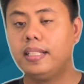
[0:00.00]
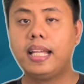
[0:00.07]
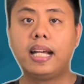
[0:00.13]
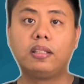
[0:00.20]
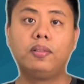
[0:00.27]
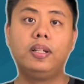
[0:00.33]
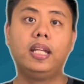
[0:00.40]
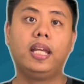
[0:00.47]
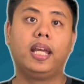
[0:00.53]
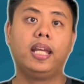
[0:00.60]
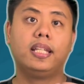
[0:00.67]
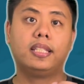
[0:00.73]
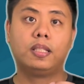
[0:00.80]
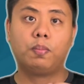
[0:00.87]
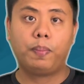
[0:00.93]
actually a
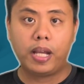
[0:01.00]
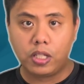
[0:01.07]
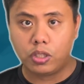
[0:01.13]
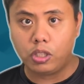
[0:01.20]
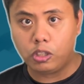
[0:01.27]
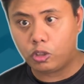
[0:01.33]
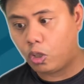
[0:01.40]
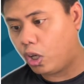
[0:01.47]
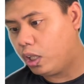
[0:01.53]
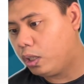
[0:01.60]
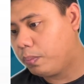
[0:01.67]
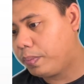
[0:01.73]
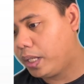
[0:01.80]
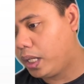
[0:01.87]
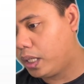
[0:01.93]
special
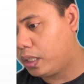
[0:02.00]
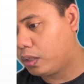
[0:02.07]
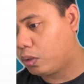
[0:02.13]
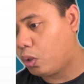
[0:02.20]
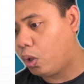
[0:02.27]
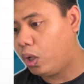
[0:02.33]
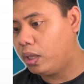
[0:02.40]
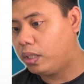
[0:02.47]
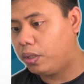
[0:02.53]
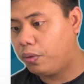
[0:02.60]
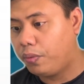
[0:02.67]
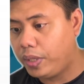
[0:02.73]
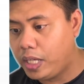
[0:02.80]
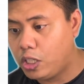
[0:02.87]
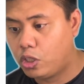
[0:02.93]
column here called
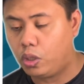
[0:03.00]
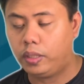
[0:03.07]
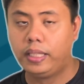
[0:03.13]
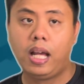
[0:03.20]
region.